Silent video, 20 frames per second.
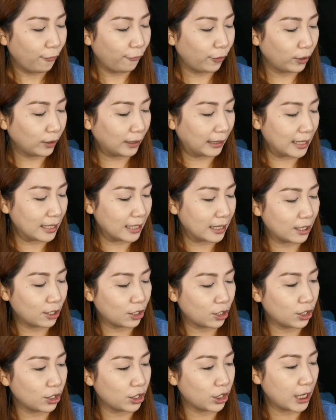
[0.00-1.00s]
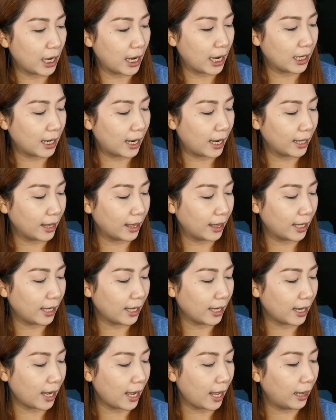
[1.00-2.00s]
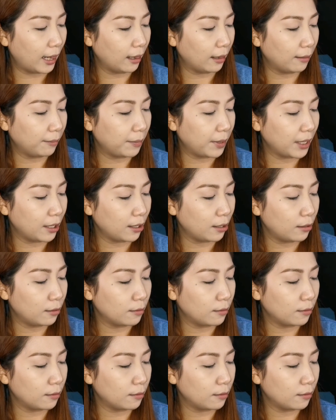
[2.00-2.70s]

For transition shade, I think I'll be